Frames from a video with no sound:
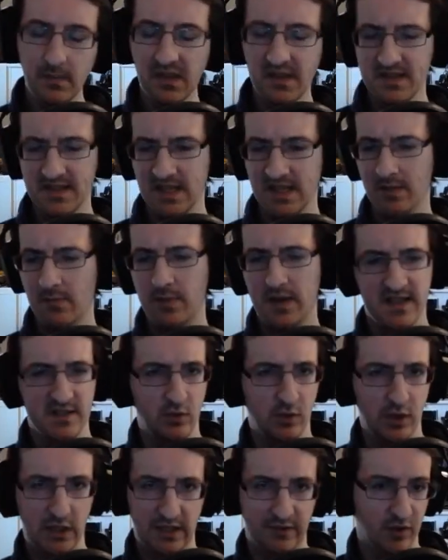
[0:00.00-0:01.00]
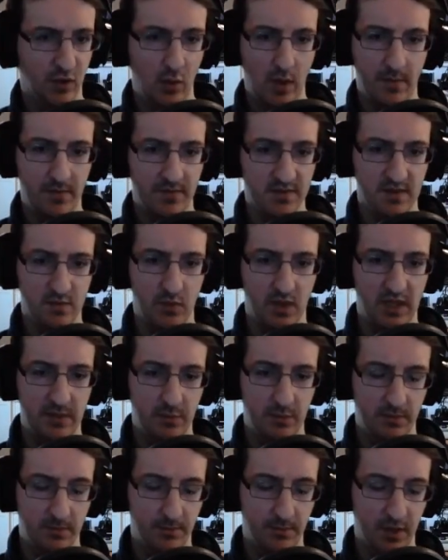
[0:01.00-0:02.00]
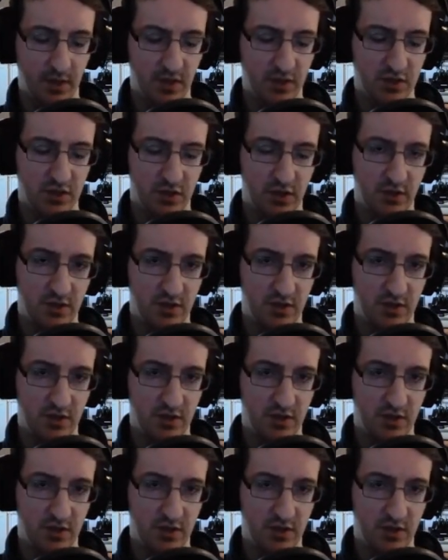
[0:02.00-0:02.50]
Same applies to a lot of other weapons as well, but because sword